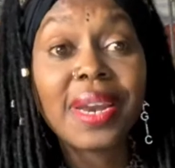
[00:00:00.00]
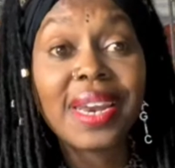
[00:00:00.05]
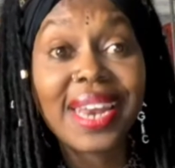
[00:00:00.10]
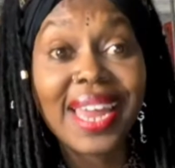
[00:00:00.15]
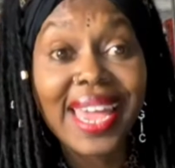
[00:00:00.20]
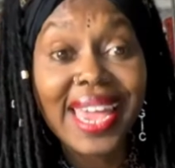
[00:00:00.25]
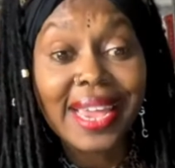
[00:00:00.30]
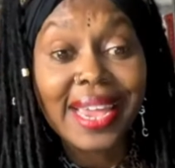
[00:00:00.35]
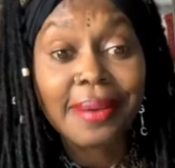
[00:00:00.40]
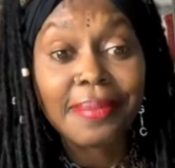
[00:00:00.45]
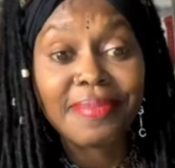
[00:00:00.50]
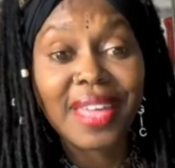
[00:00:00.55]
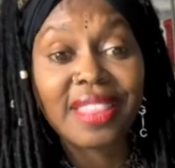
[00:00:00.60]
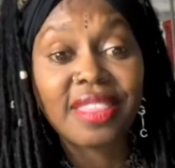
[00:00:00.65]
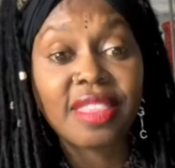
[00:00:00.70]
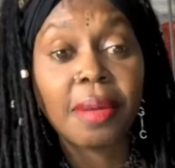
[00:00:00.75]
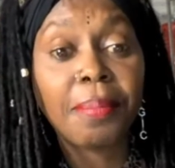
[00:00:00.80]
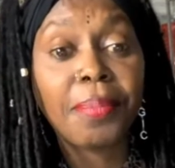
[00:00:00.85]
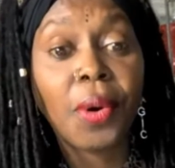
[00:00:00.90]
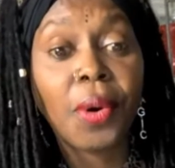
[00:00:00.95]
claimed
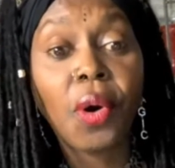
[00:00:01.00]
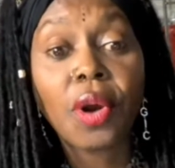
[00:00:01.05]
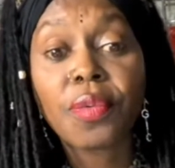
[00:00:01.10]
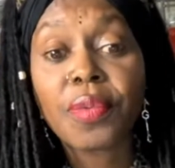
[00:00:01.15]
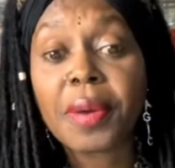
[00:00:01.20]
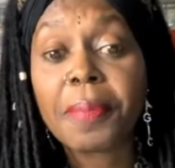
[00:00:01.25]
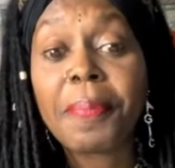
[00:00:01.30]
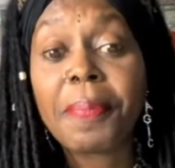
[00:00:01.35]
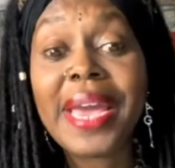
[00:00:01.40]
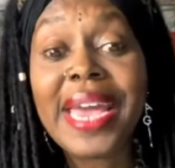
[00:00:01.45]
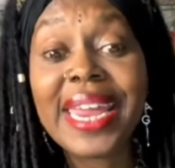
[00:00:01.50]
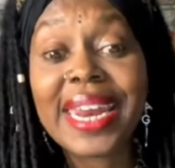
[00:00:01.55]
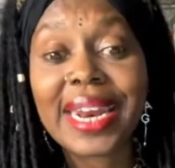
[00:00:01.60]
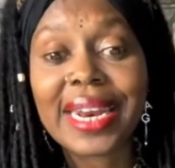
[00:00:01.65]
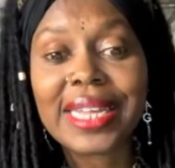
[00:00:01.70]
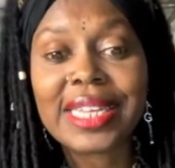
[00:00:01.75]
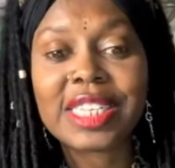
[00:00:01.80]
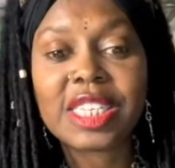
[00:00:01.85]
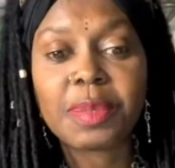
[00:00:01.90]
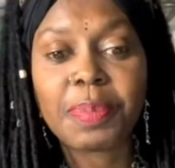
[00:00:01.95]
that the board
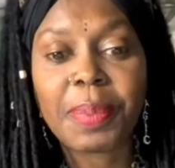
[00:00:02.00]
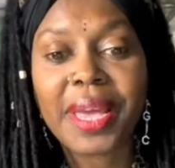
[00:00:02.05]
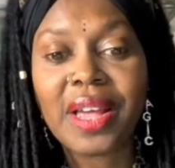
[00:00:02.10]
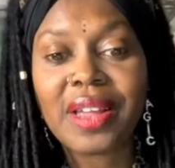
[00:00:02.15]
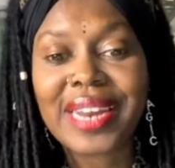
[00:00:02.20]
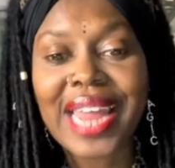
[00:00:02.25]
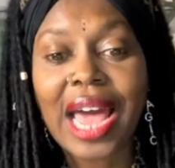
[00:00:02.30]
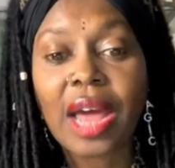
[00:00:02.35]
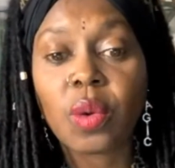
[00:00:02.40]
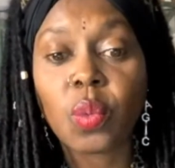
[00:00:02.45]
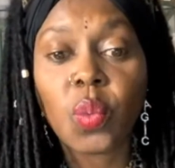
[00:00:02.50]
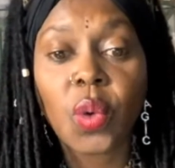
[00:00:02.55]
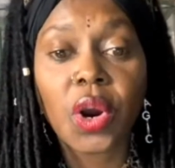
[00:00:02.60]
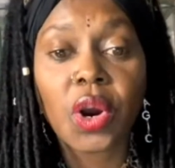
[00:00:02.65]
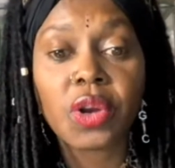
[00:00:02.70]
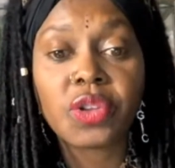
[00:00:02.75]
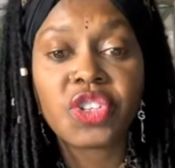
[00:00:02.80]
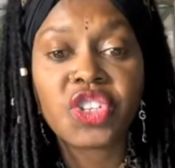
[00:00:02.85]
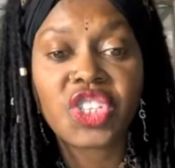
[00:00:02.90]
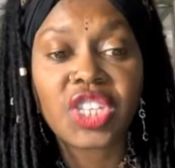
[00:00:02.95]
repeatedly spelled out
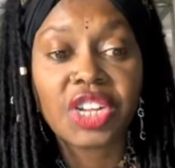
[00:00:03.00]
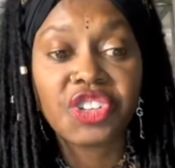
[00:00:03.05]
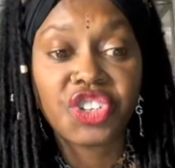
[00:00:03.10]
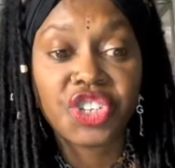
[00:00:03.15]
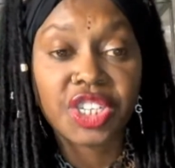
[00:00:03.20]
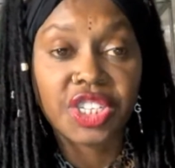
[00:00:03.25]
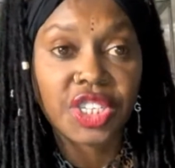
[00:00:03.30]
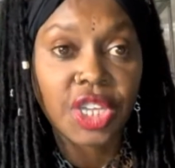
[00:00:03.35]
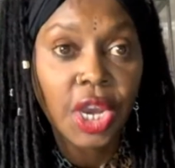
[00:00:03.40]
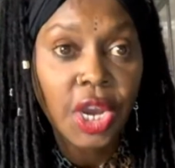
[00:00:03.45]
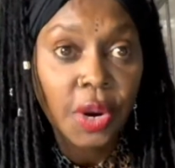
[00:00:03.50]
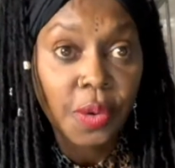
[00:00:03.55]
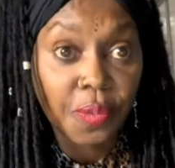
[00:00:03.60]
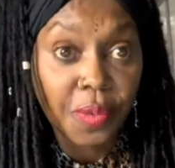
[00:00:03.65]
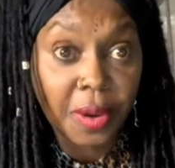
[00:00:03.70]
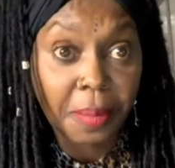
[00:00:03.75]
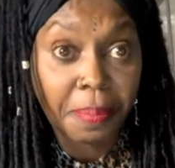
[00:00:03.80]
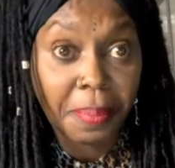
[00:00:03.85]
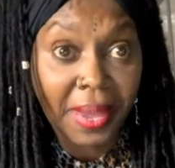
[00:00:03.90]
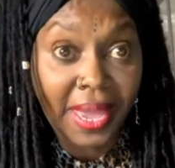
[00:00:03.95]
words such as
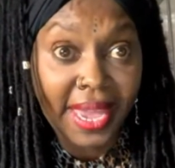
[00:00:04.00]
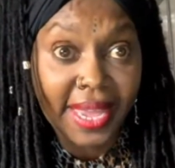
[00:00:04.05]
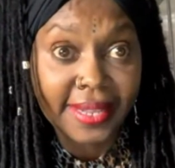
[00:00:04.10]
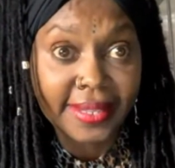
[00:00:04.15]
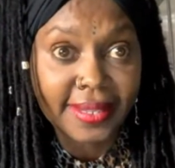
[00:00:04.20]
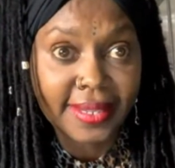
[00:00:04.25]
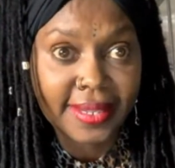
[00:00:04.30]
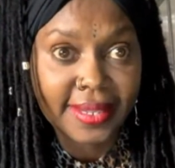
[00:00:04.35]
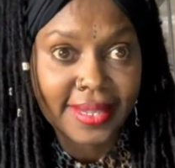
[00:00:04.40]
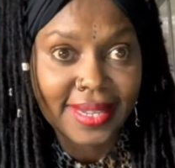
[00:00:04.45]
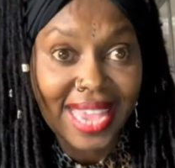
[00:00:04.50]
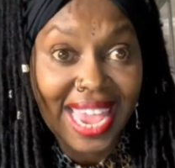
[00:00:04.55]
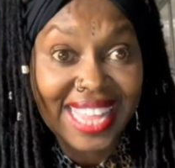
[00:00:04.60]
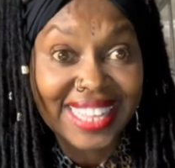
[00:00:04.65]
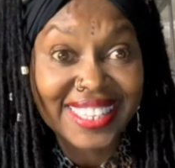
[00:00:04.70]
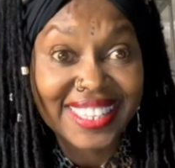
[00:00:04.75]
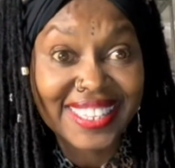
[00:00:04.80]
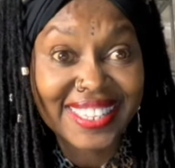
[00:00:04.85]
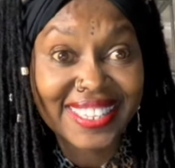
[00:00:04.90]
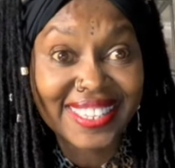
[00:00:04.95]
repent
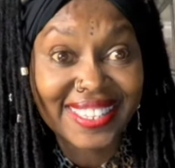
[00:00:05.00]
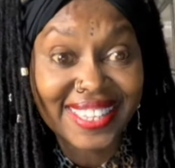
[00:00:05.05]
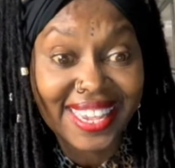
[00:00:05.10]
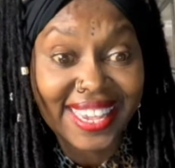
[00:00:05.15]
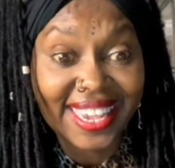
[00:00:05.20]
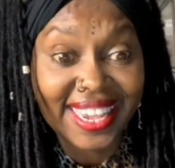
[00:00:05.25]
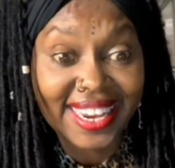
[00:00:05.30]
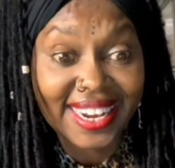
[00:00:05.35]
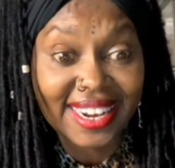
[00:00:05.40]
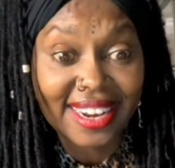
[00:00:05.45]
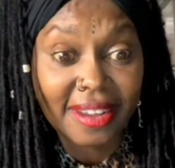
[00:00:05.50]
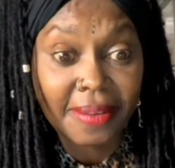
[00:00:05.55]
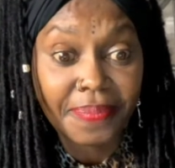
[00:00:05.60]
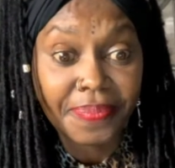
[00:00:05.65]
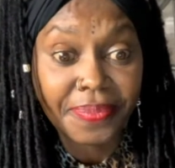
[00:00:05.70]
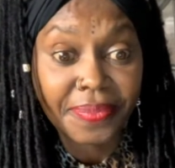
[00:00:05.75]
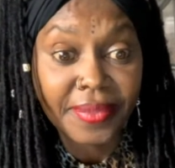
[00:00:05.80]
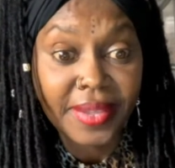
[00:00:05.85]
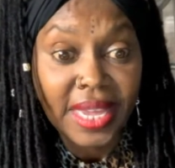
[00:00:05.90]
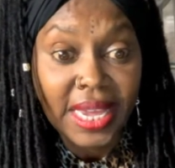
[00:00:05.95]
and sin,
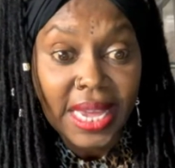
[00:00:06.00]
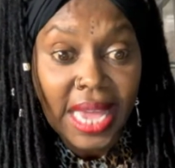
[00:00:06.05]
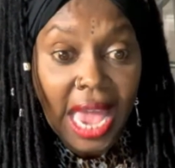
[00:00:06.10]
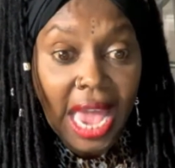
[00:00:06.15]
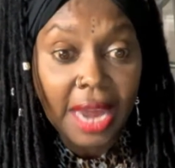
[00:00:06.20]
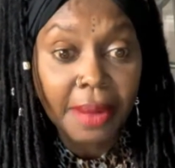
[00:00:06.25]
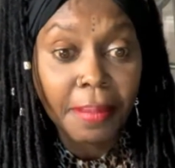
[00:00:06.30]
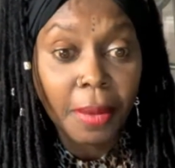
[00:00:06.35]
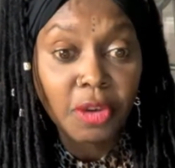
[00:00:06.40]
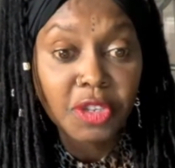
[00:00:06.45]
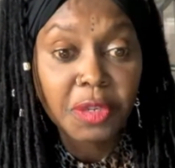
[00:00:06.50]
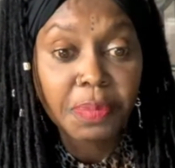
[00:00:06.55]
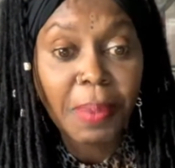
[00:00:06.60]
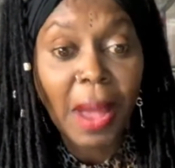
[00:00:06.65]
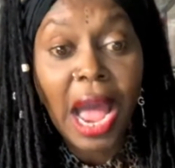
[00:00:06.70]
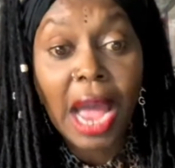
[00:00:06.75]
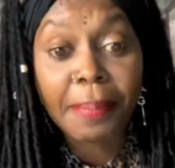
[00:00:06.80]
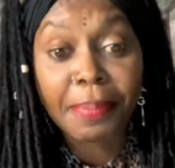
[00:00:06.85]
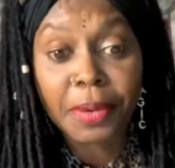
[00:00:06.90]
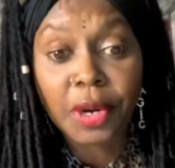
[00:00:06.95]
and most
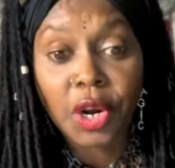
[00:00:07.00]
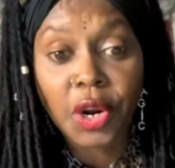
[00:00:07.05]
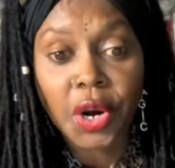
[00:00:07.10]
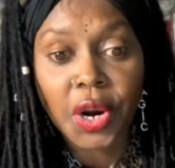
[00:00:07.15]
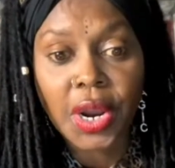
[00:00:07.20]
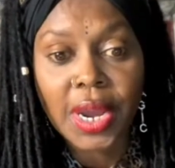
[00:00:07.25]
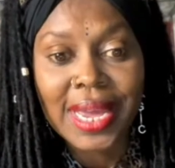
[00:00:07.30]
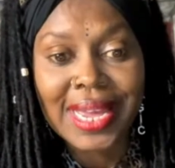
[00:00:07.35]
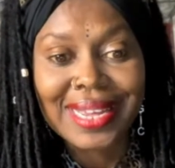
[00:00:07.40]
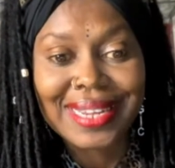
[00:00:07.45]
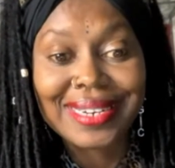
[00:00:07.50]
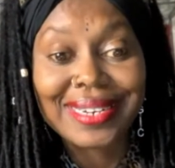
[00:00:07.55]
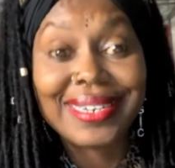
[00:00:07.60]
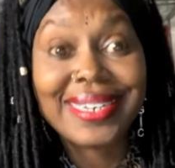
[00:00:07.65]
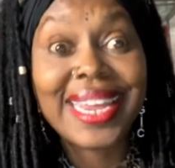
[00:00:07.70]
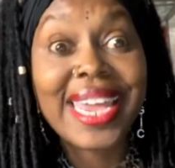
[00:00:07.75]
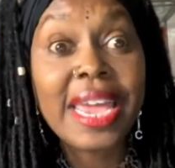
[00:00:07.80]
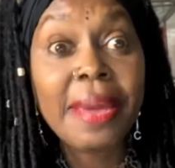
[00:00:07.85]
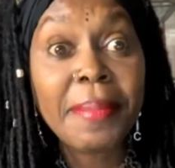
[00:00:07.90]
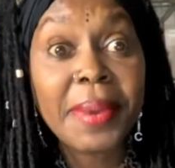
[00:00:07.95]
popular,
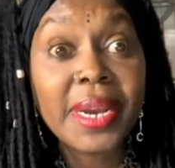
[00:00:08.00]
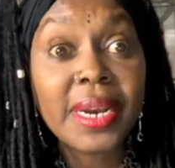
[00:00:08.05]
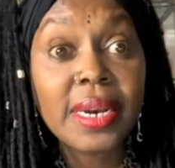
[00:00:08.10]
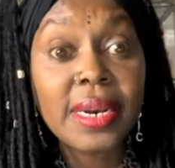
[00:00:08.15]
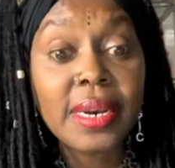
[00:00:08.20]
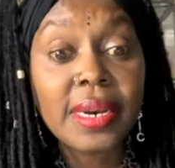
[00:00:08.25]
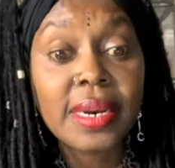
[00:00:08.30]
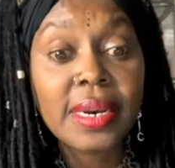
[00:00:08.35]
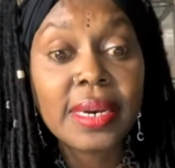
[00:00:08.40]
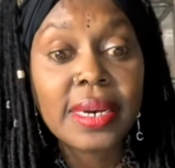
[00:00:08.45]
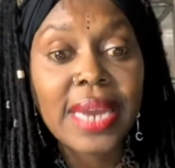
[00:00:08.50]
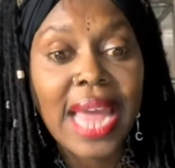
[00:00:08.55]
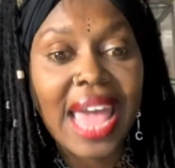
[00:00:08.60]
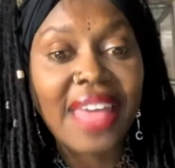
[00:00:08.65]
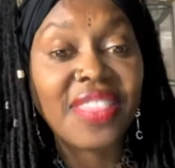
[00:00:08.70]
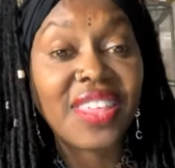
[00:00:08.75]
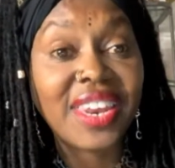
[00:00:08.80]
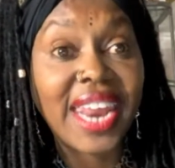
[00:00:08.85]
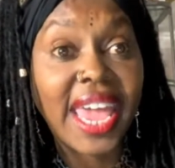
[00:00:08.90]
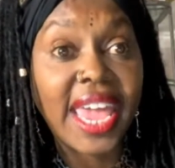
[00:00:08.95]
demon
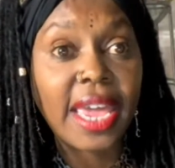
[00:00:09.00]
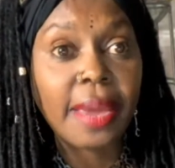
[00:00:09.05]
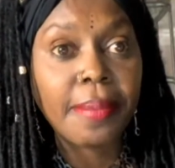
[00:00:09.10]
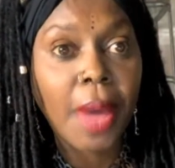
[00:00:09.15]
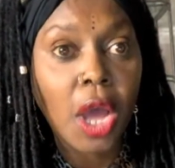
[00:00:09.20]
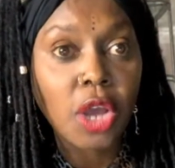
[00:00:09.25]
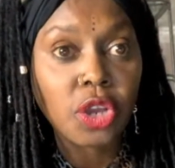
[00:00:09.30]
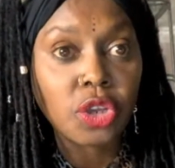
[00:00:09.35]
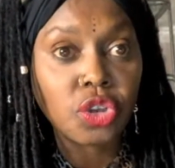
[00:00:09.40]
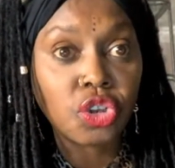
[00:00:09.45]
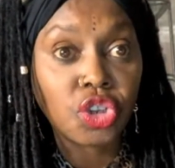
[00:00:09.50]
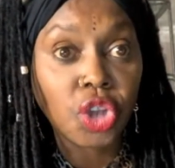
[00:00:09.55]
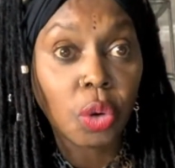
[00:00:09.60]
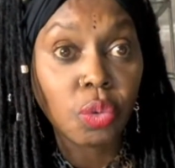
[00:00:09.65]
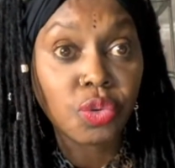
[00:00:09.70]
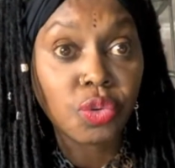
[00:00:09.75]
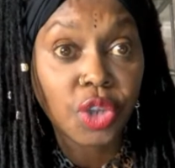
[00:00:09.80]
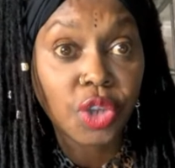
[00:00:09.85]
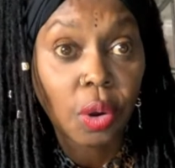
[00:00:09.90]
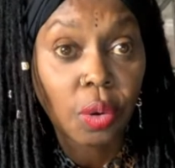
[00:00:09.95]
and the name
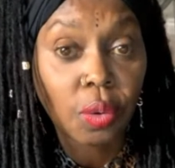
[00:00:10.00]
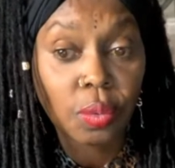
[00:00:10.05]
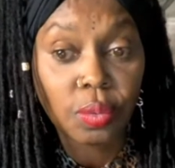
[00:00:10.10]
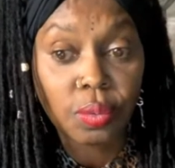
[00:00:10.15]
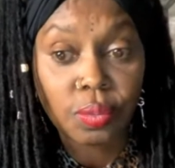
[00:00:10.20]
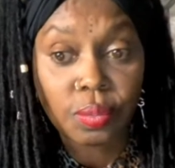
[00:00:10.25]
Zozo.